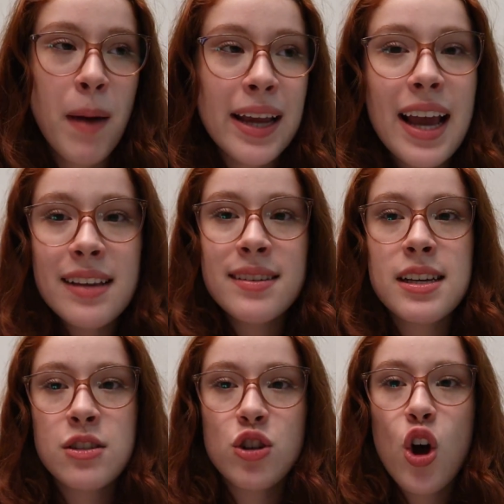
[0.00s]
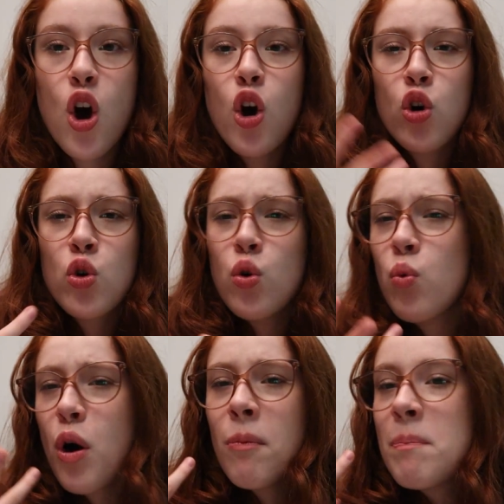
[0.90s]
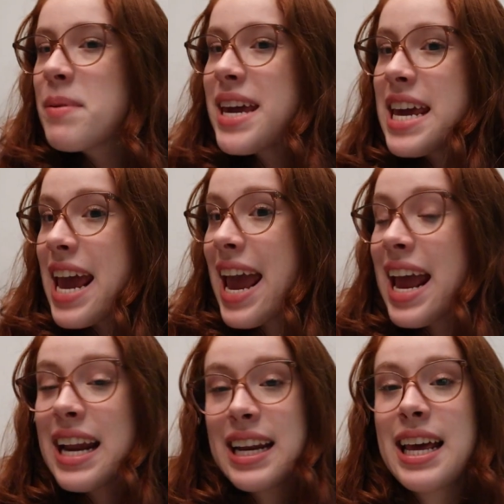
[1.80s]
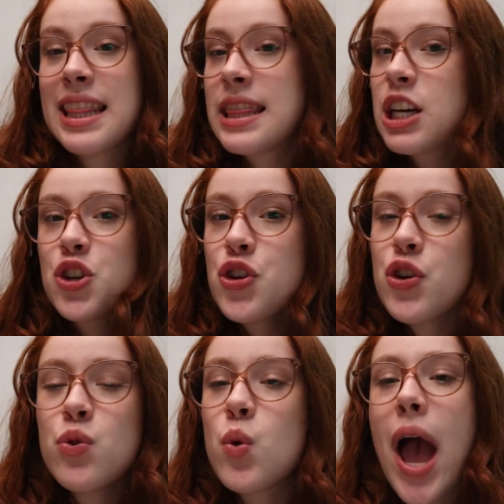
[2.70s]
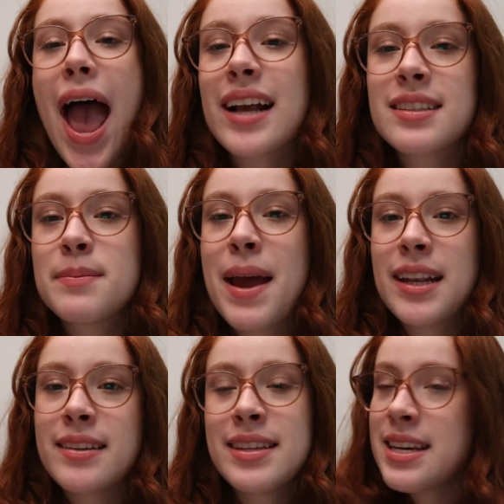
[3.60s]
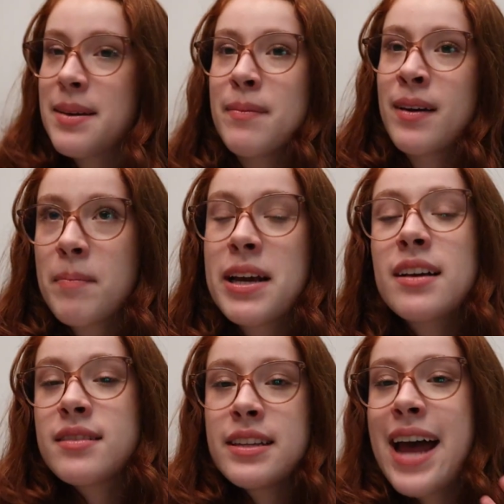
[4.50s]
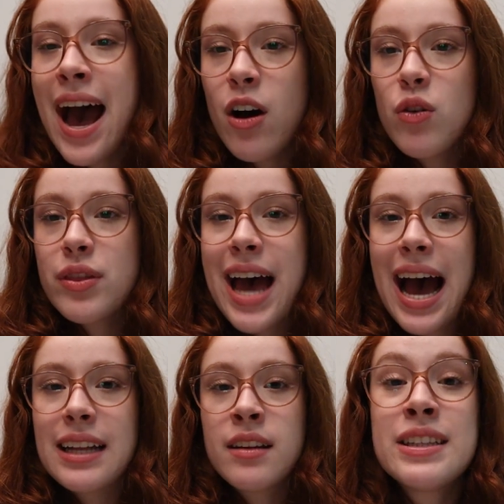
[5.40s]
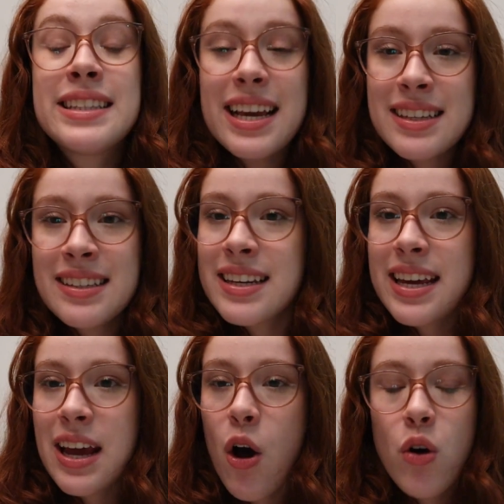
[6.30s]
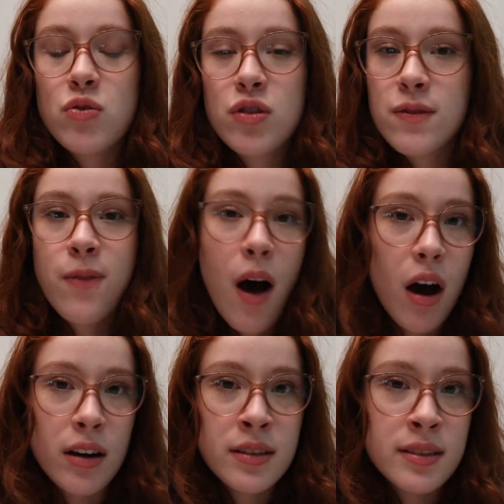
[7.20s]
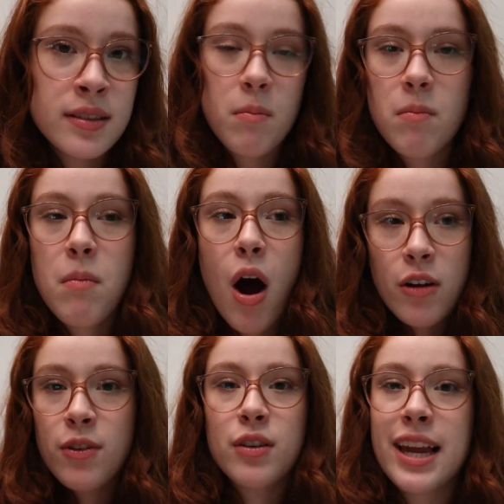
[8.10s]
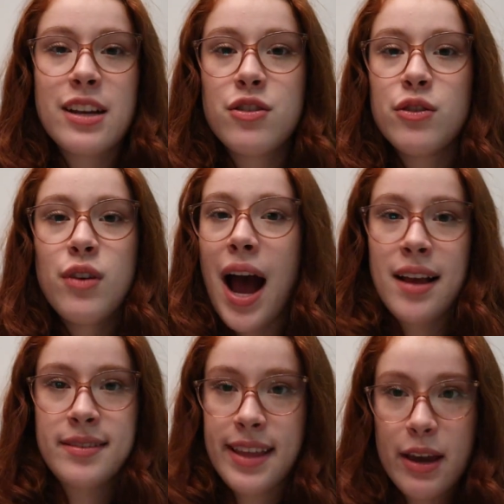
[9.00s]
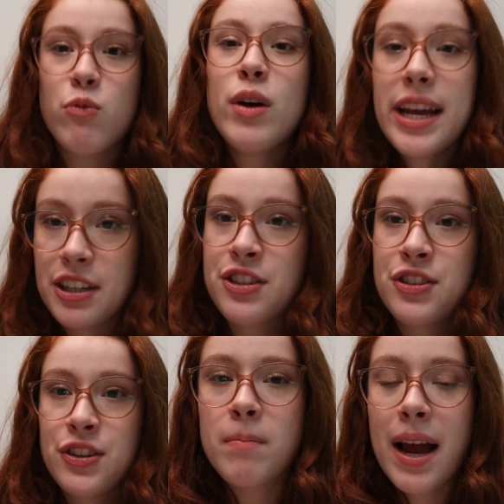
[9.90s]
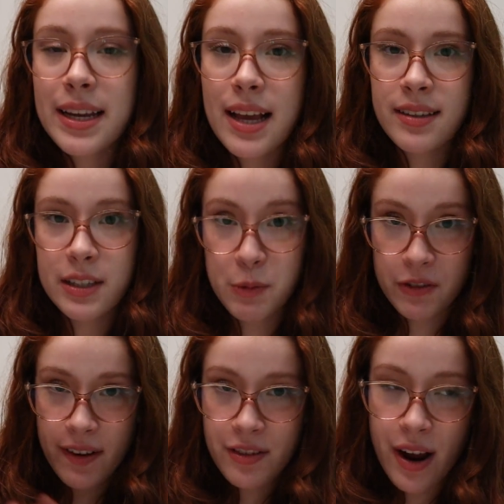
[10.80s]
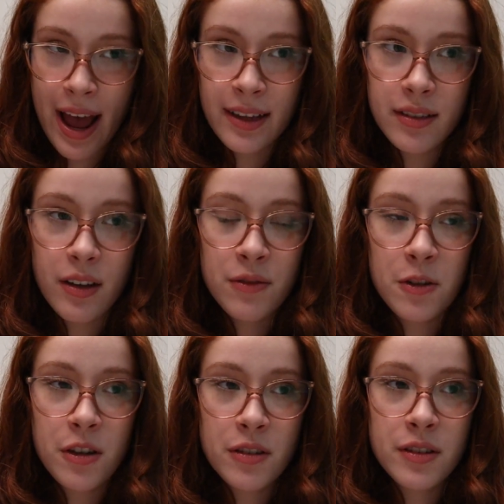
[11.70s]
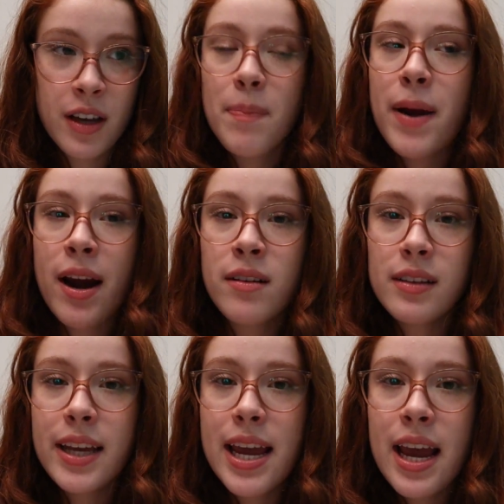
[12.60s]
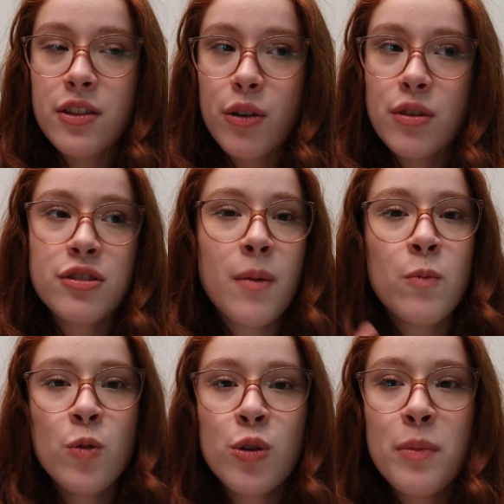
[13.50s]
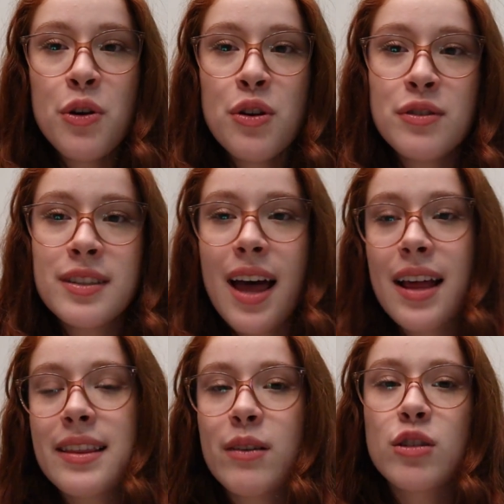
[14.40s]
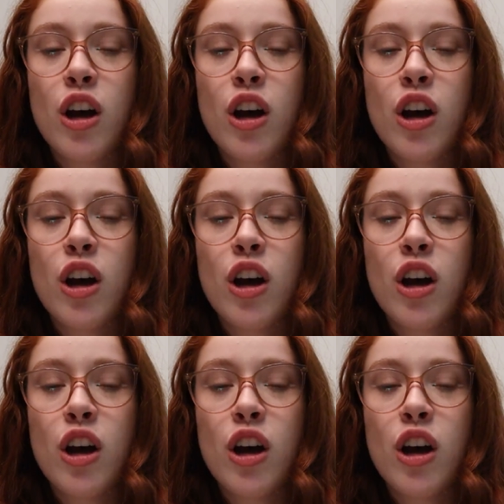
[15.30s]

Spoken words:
My guess is, who will be in the new X-Men team? Because now that Disney owns Fox, Marvel can do as they wish. My guess is Professor X, of course. Apparently, there were some rumors that they were